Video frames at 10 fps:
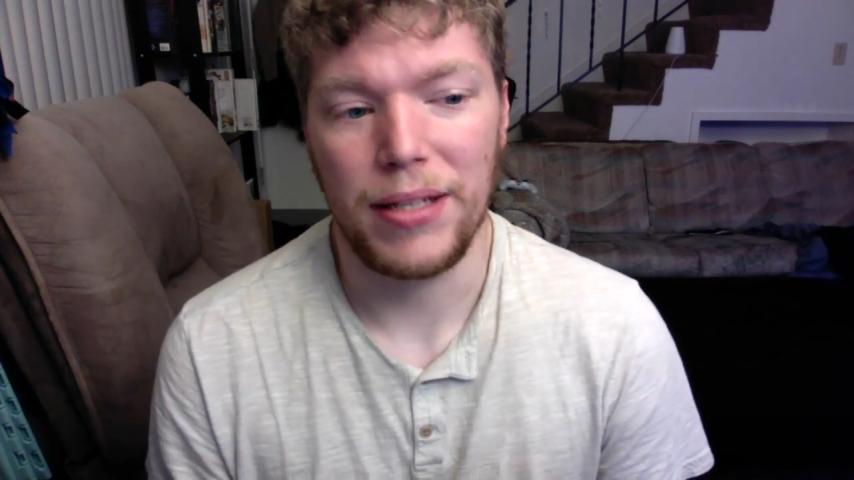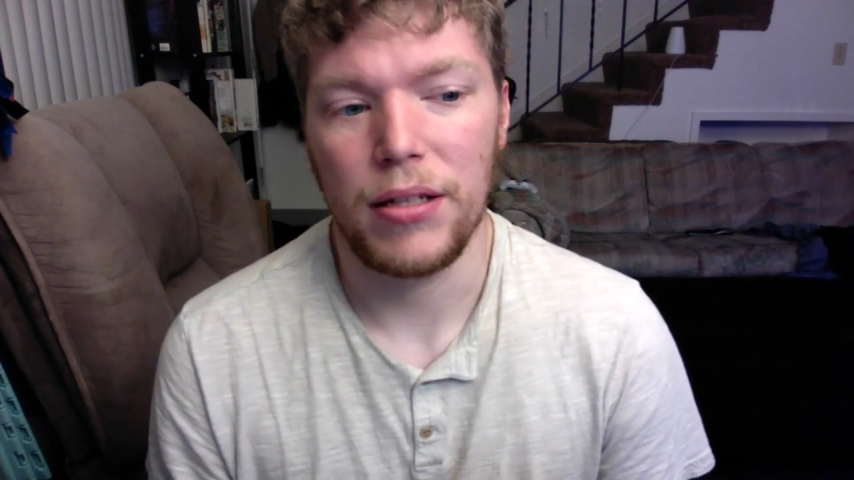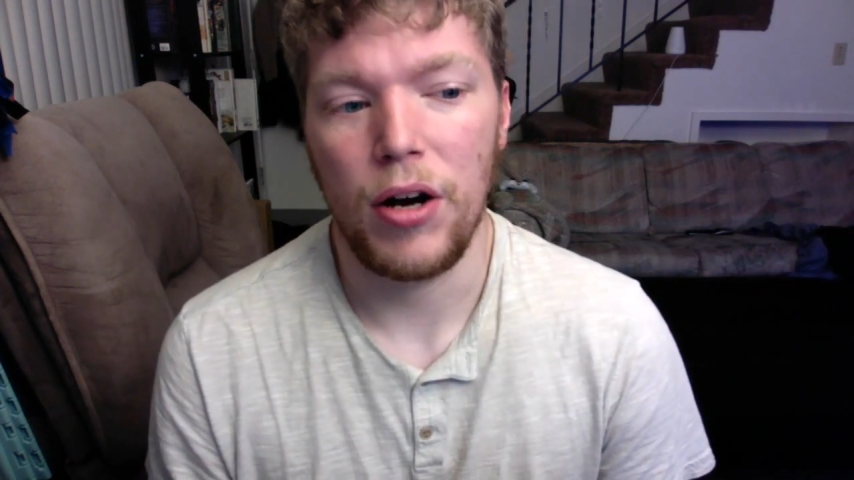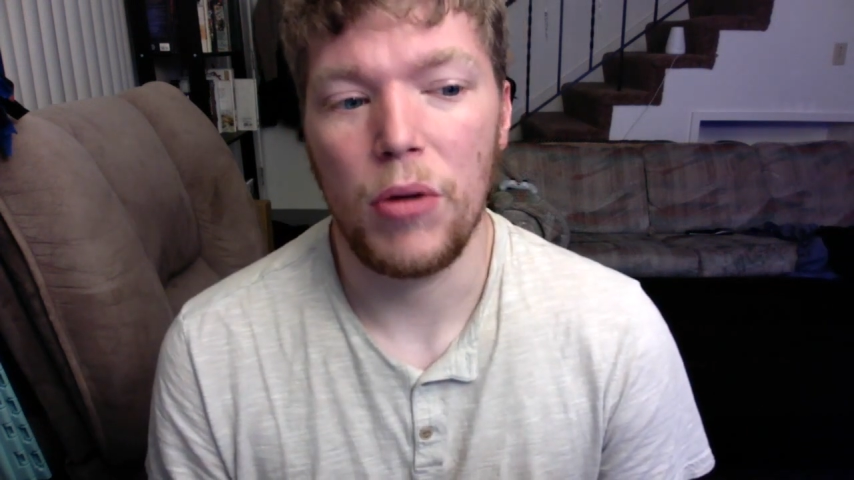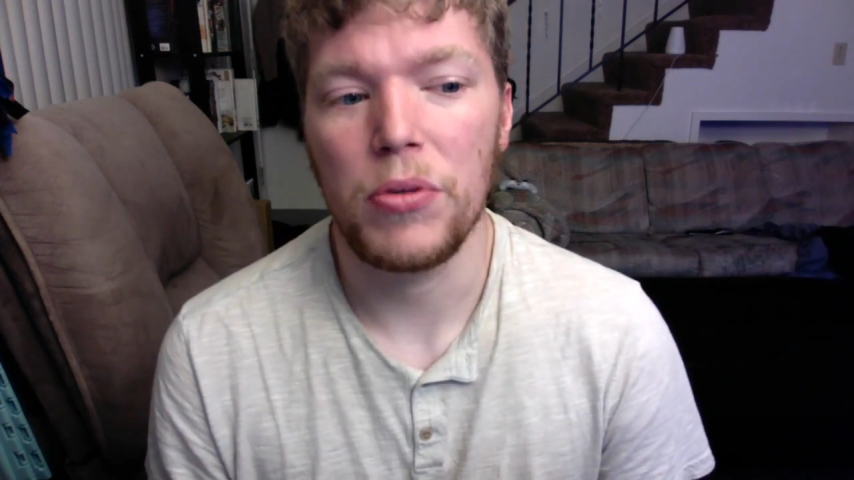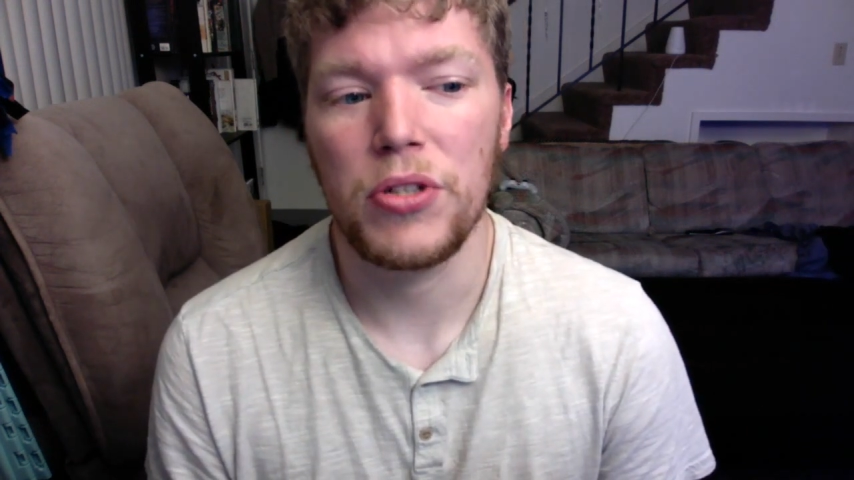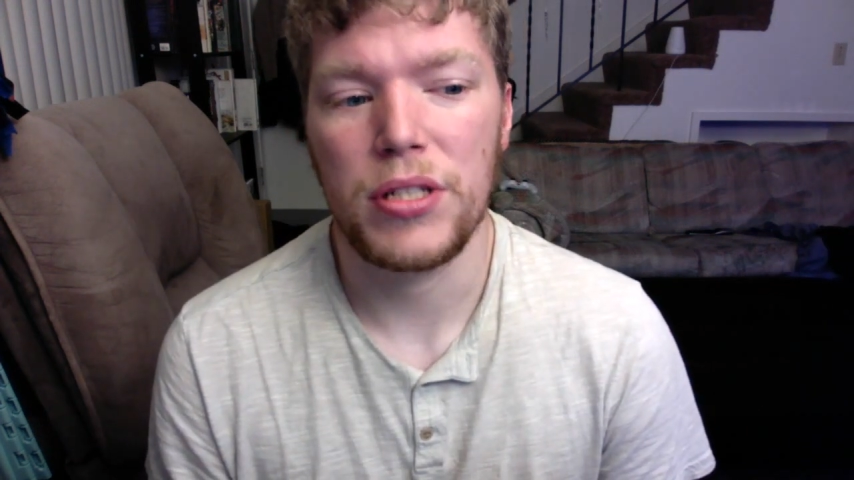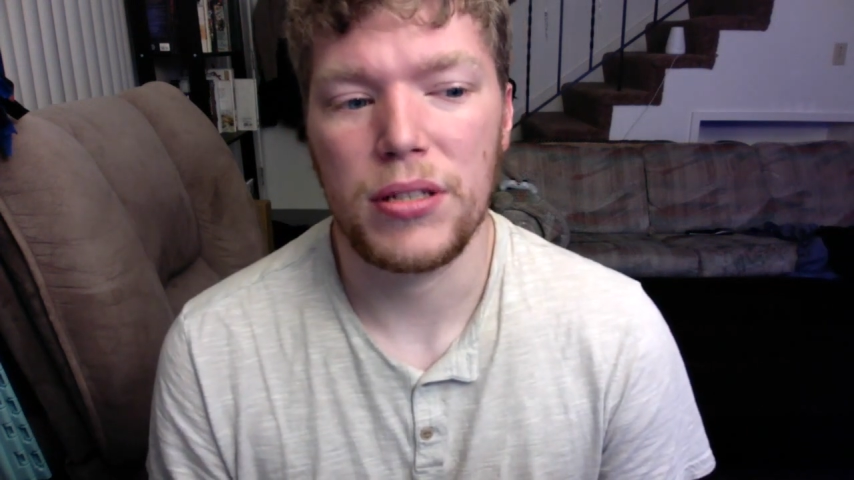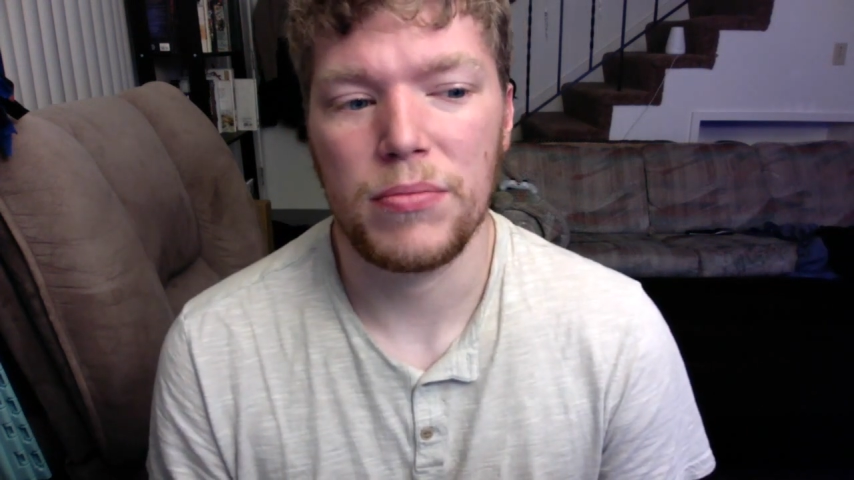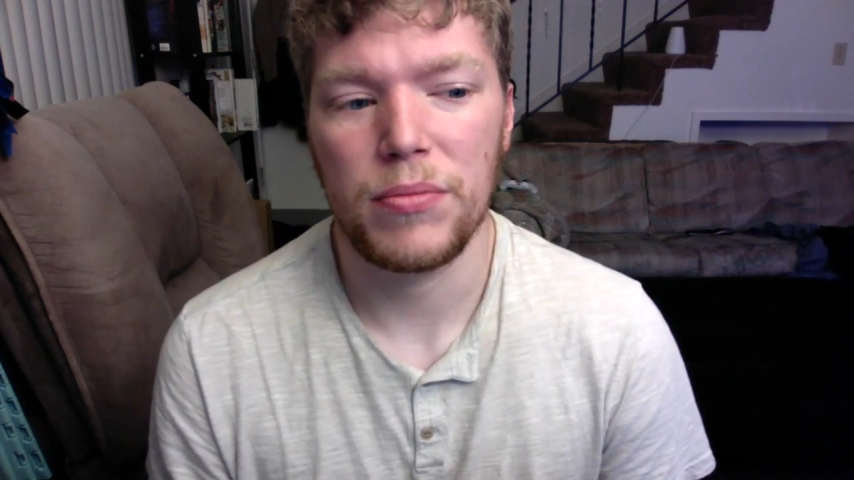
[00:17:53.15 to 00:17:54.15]

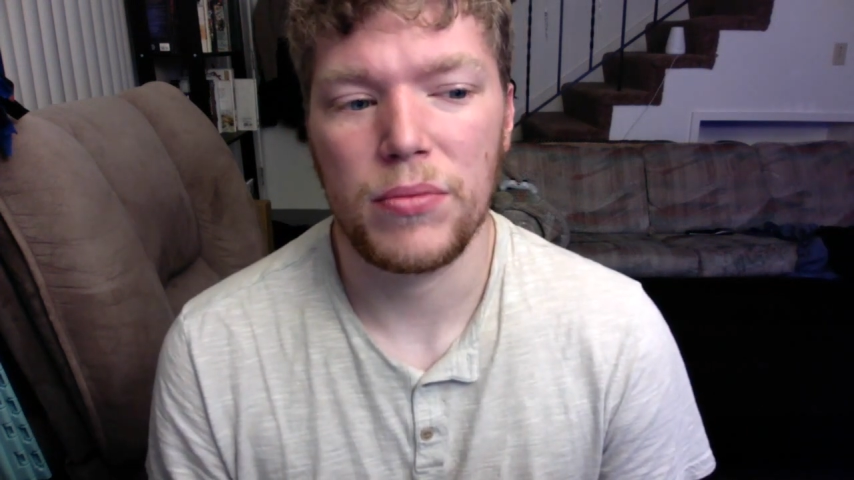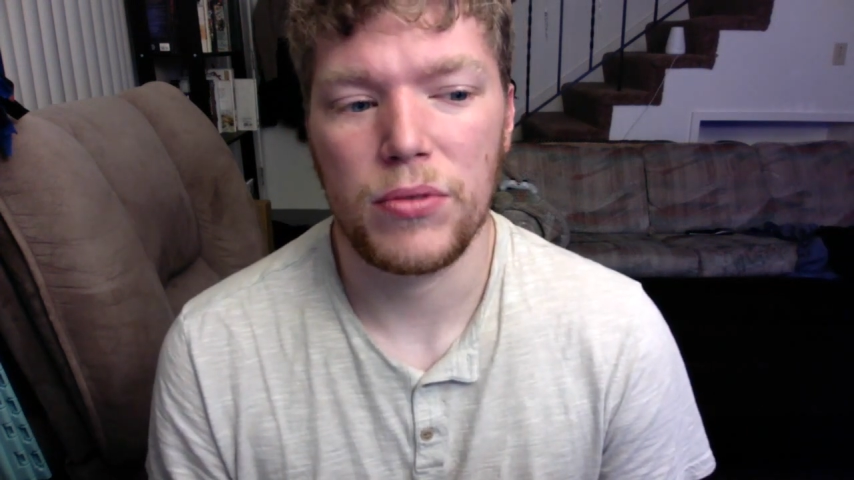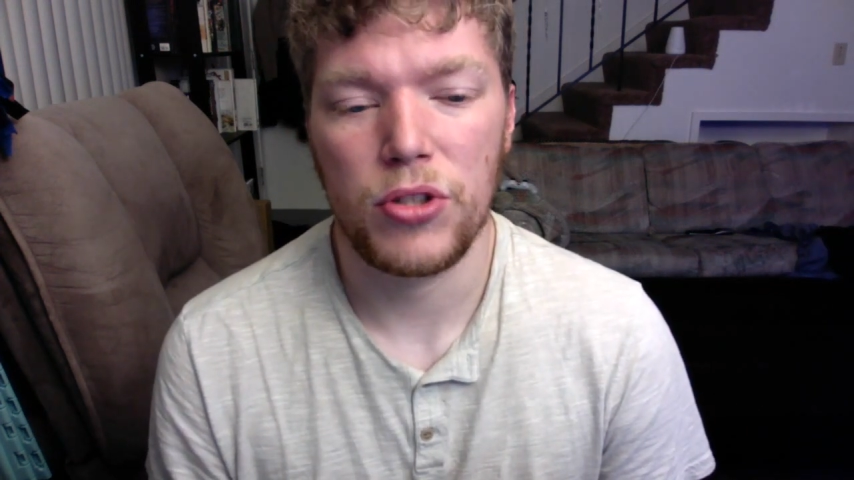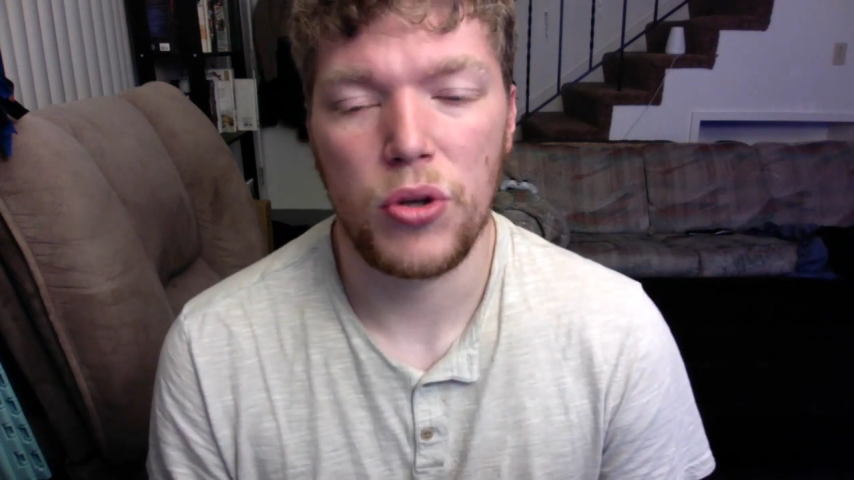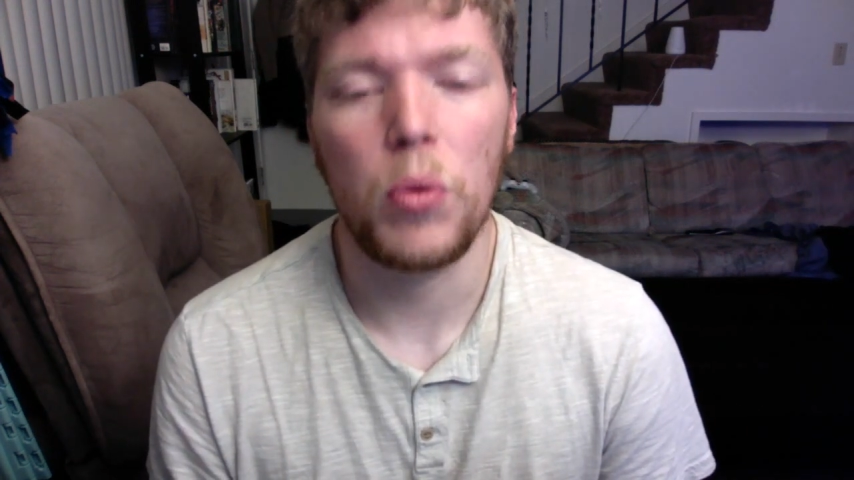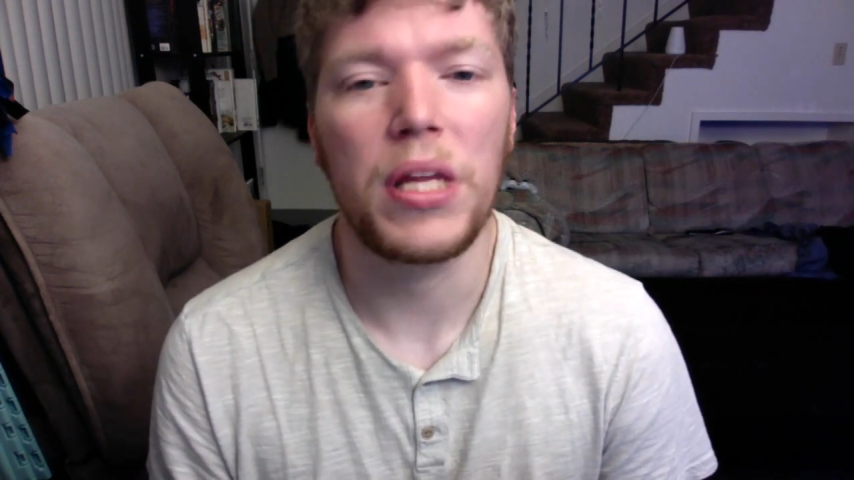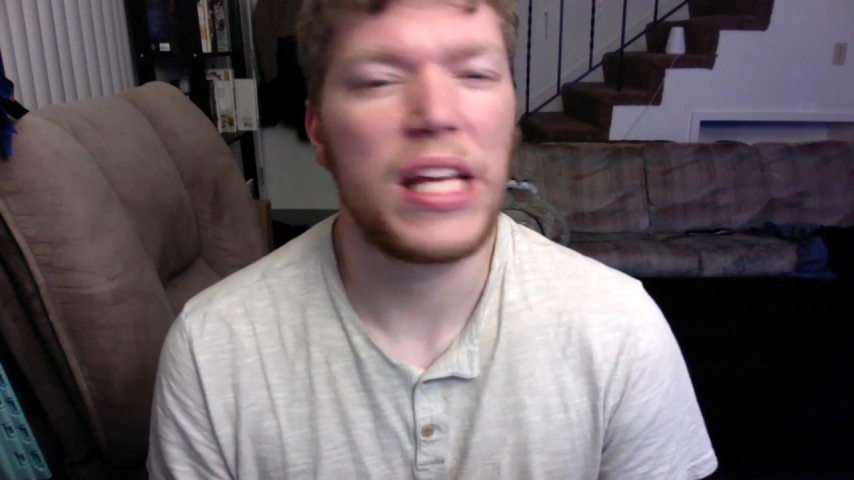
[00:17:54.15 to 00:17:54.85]
almost solely